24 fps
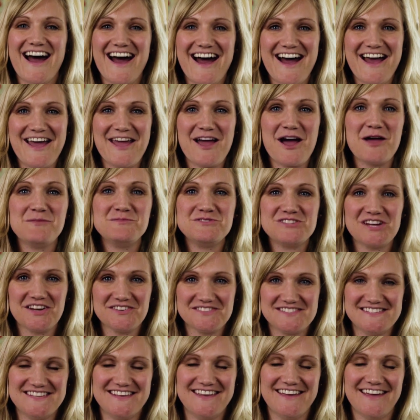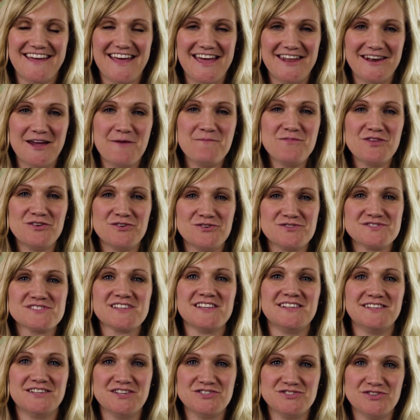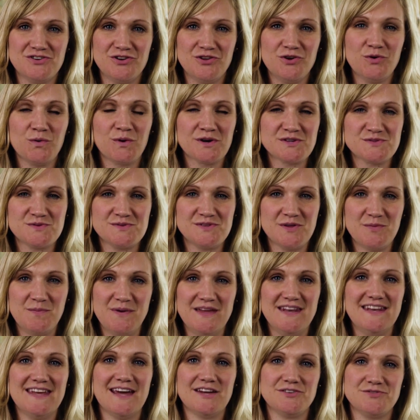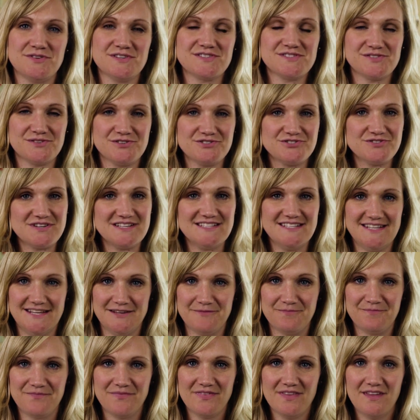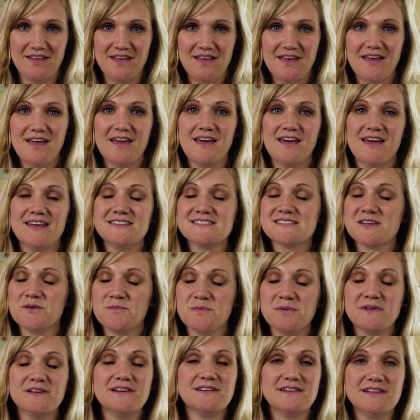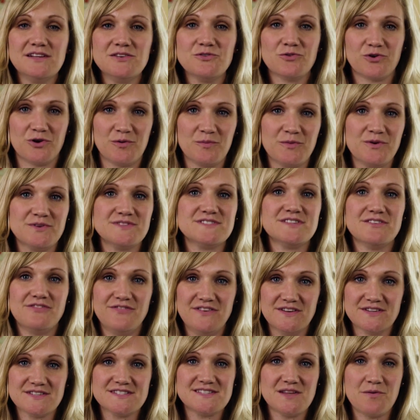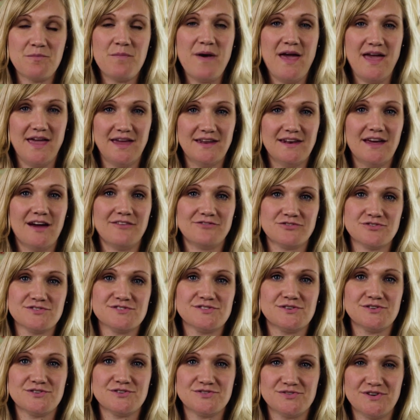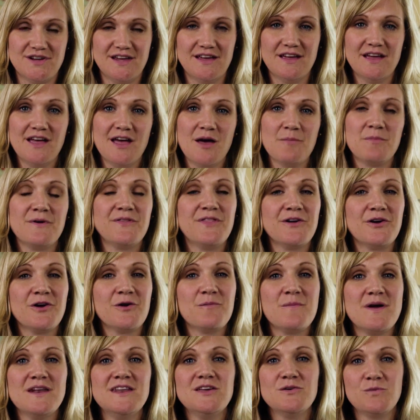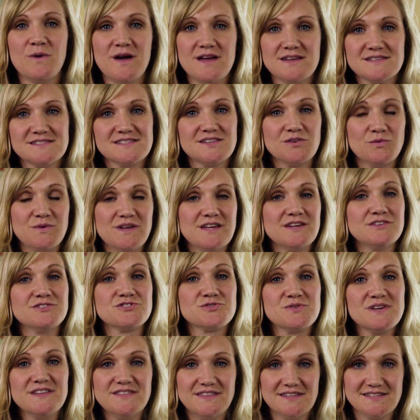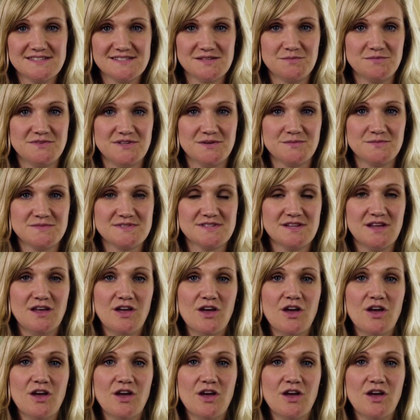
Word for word: Hi, I'm Chelsea, and I'm the nurse clinician who works with the pediatric surgery team. It's completely normal to feel some pain after surgery, but there are many ways that we can treat these symptoms.